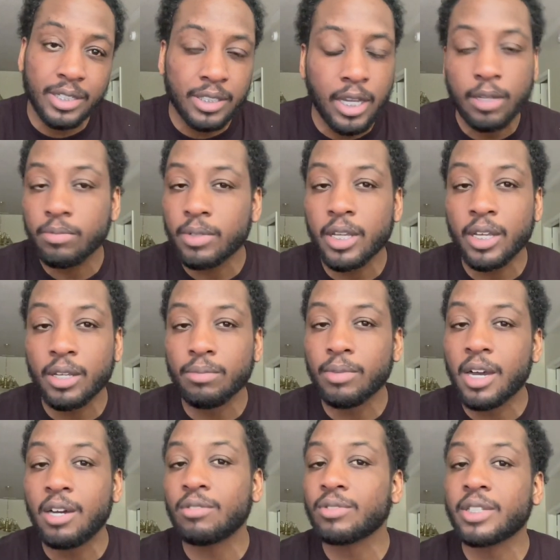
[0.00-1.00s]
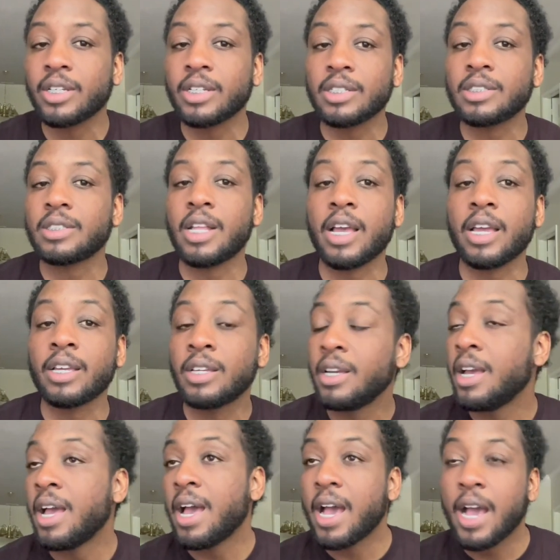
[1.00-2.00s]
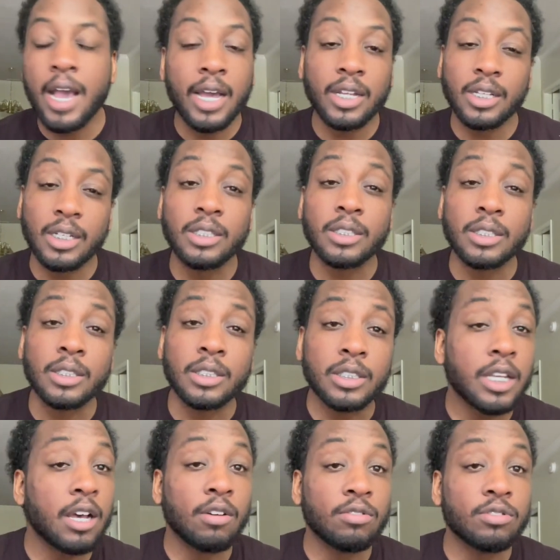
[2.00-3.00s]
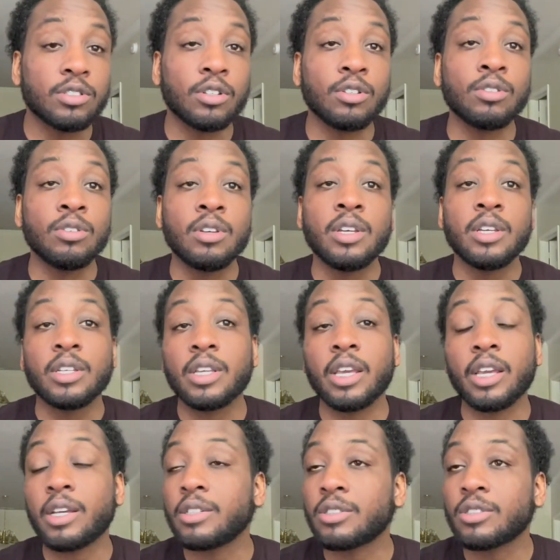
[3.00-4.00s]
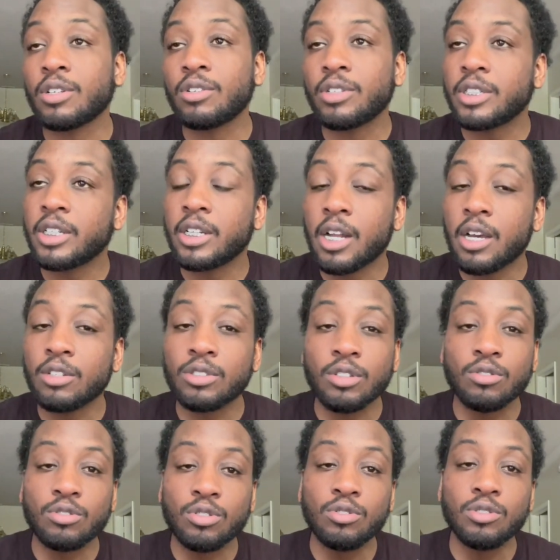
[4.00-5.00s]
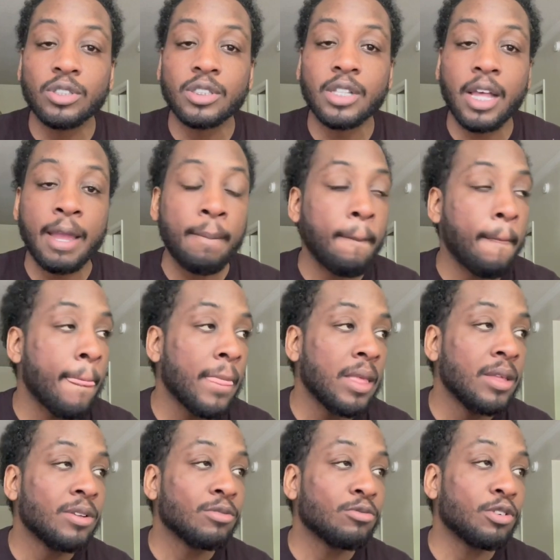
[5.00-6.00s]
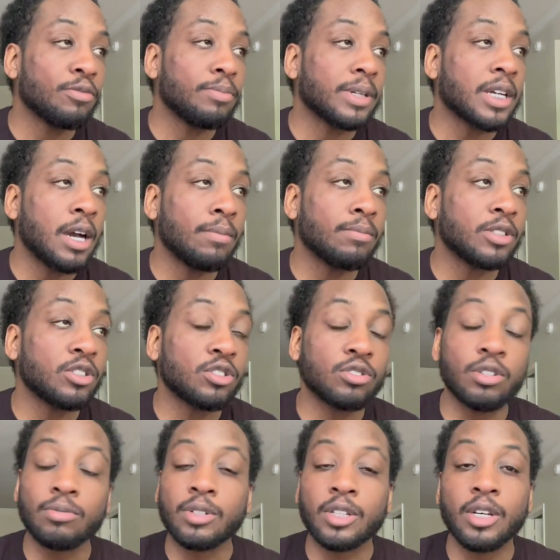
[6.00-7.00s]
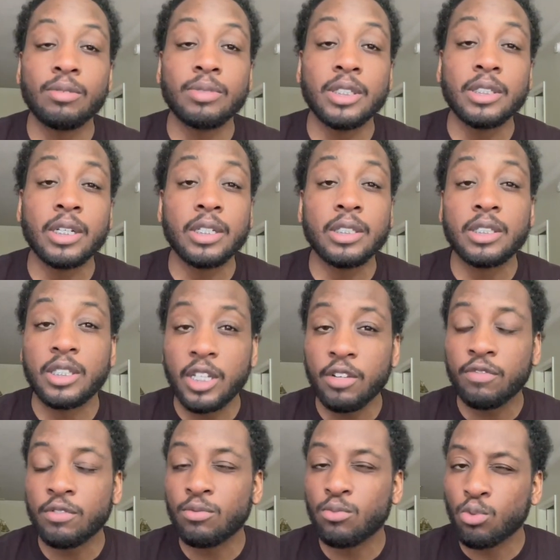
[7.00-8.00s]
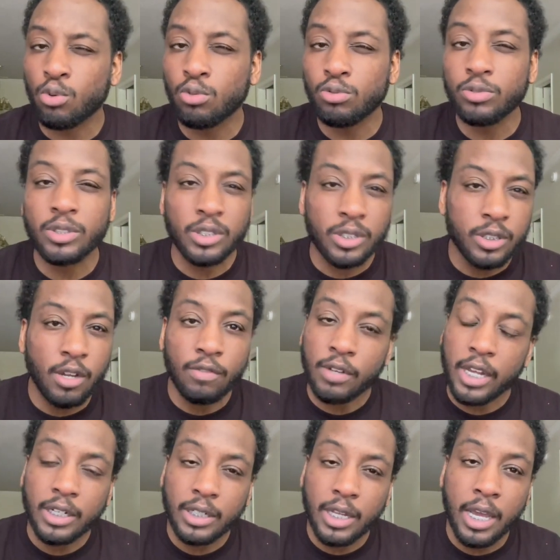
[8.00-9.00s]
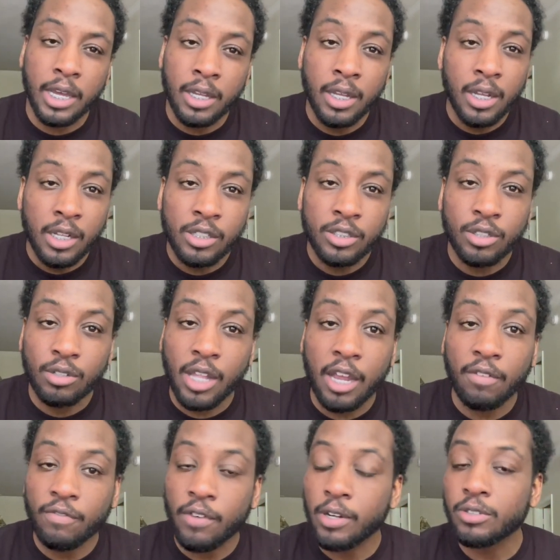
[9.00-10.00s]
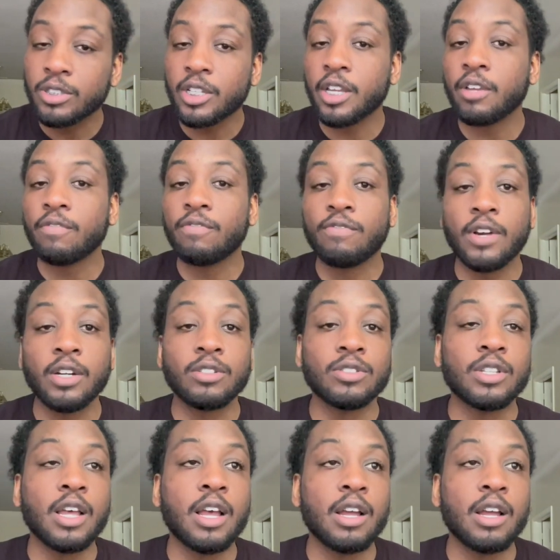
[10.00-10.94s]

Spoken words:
type thing, but I don't think it's like how it is in the South, so, yeah, so, and then also, too, is like, with becoming a strip club DJ, it's different rules and stuff like that. So, like, first thing first,